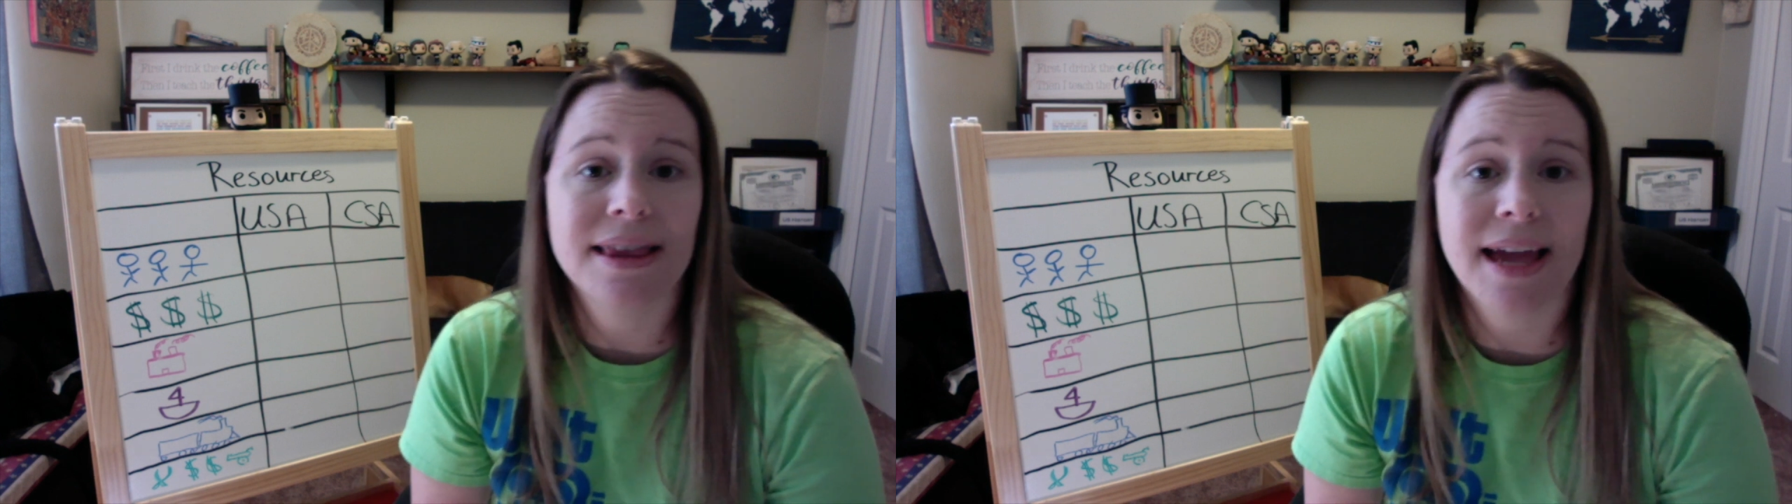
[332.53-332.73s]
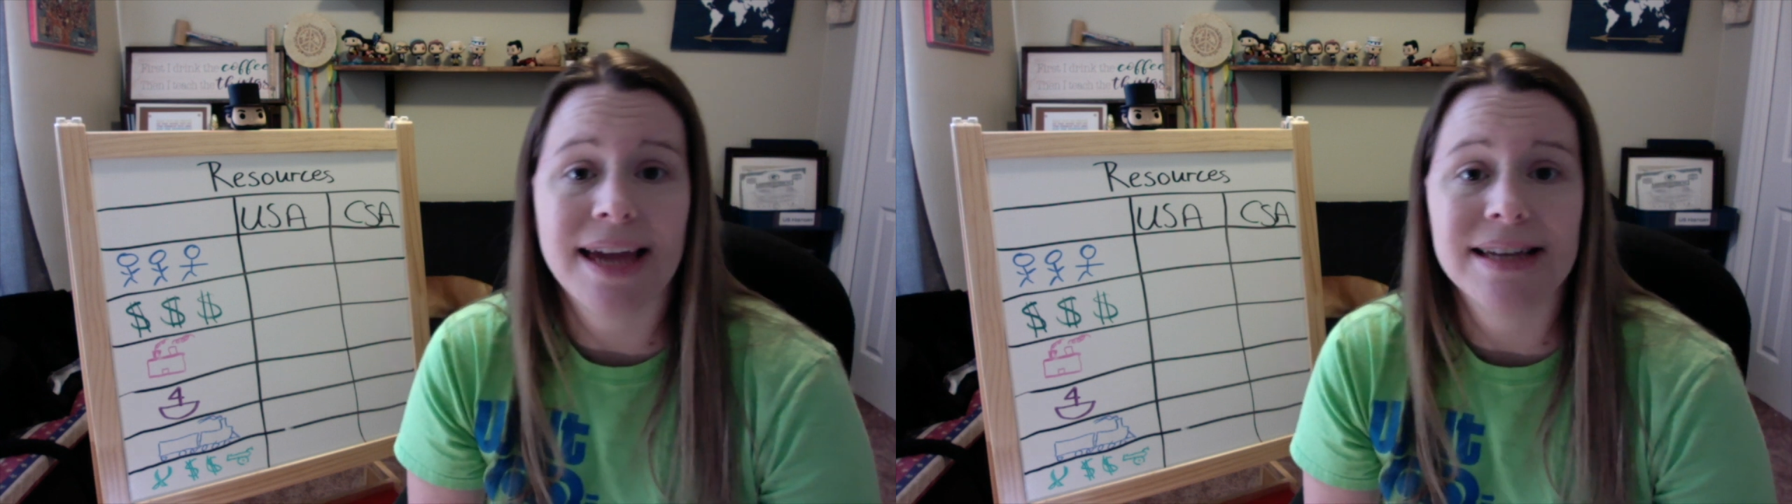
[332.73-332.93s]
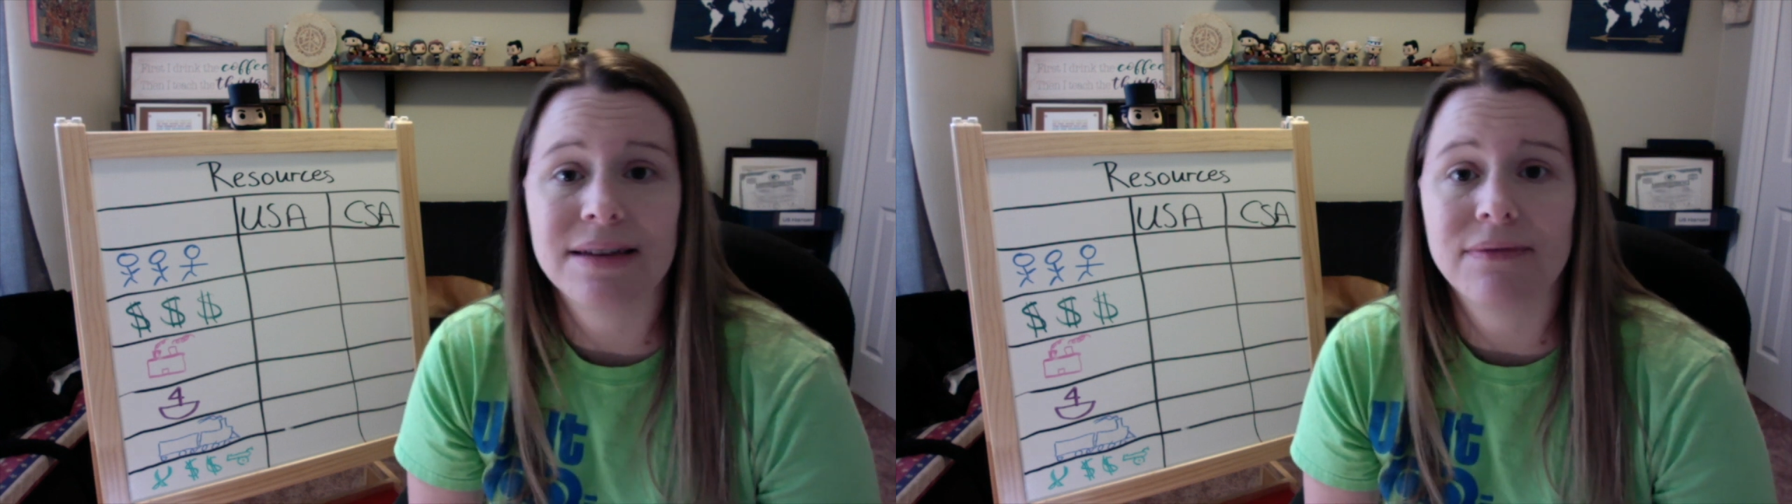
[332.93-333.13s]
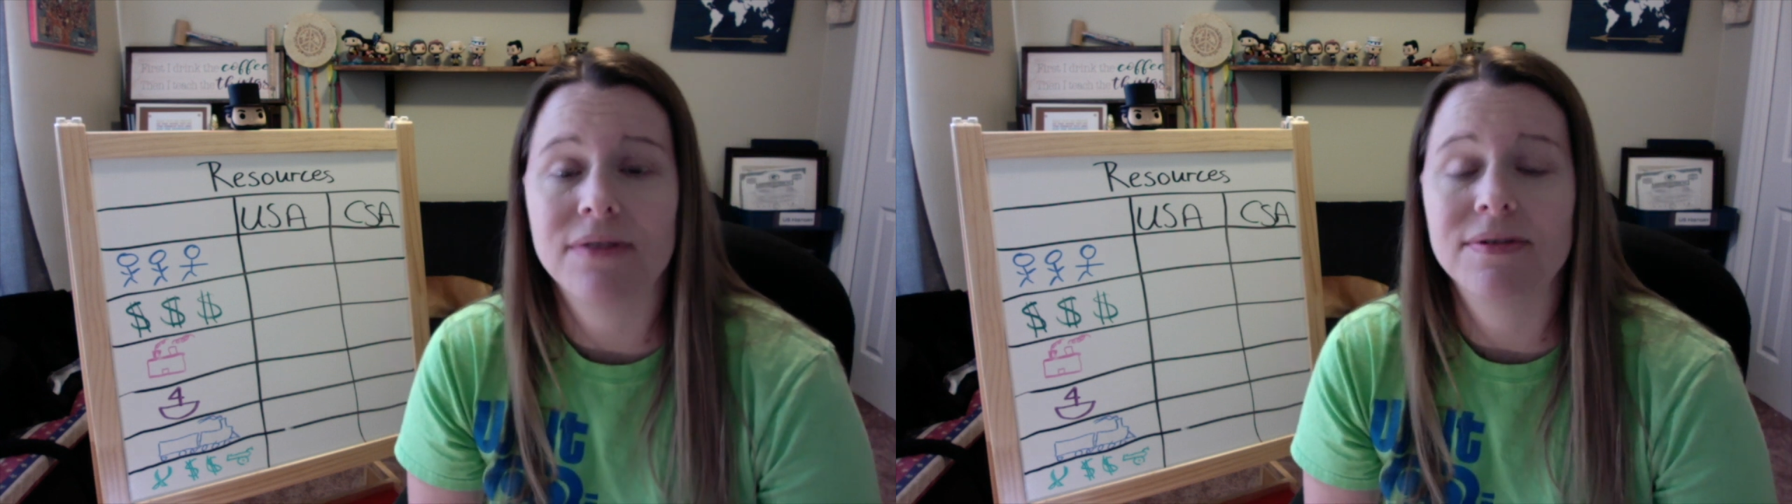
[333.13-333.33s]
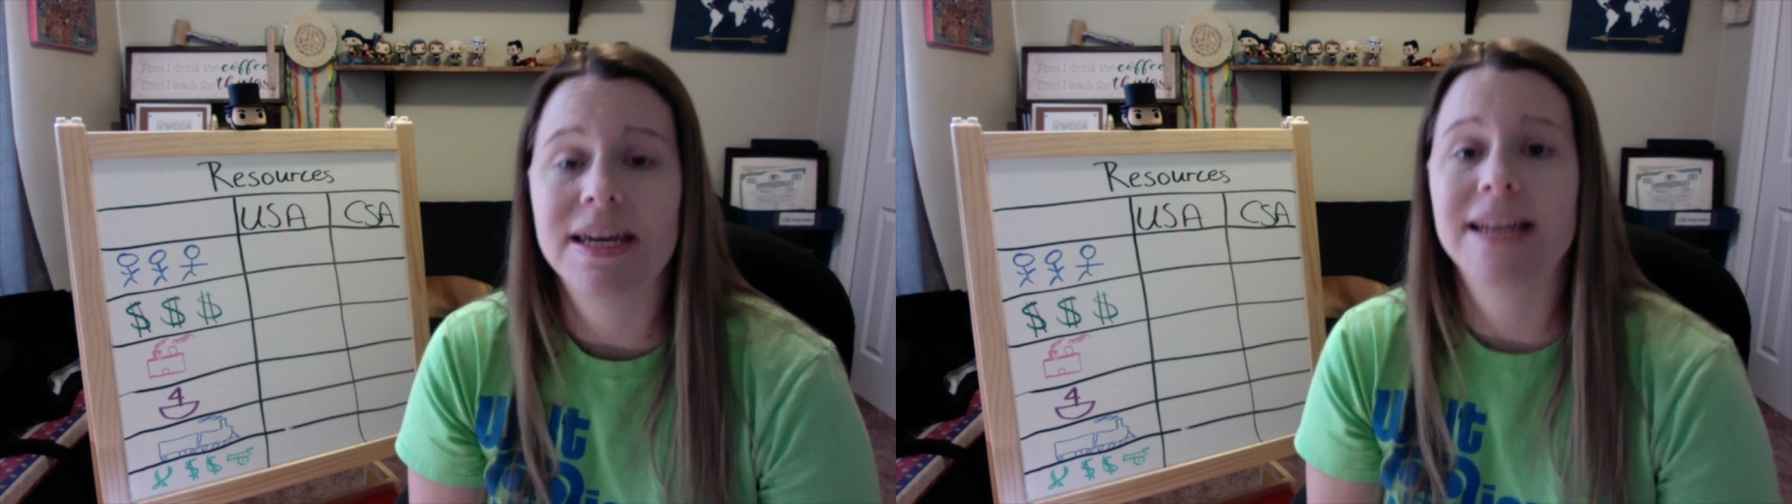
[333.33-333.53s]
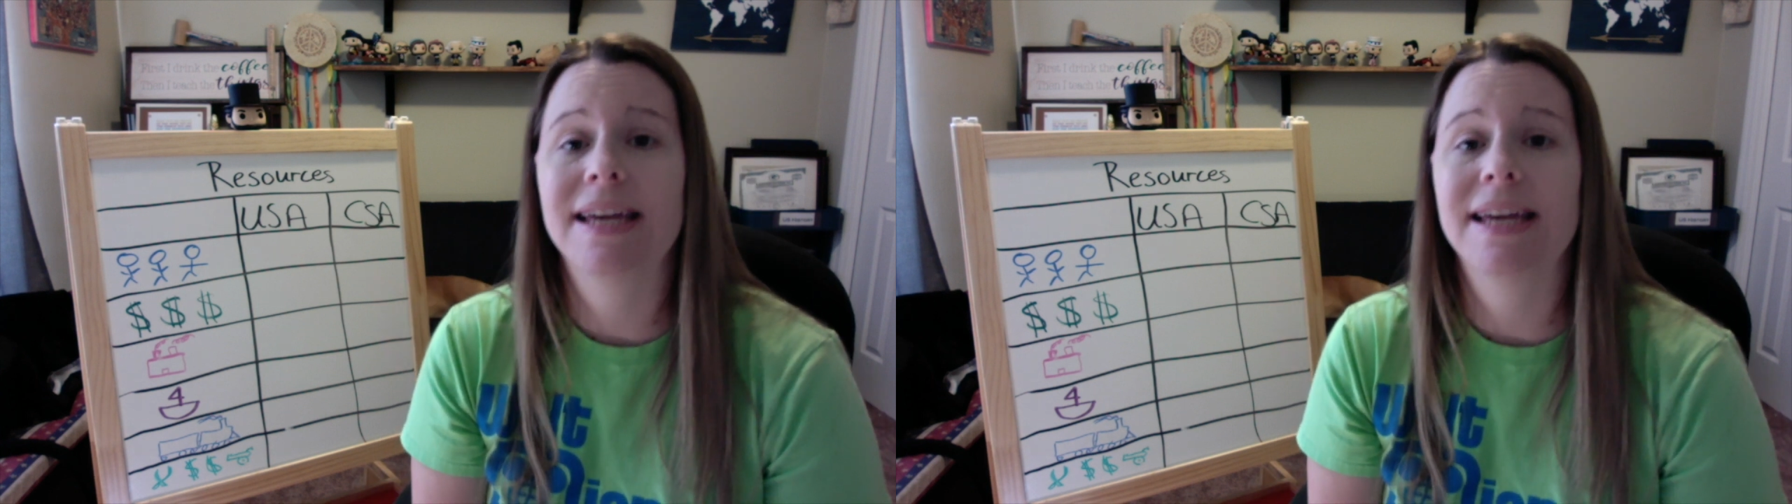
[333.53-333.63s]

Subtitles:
1850 and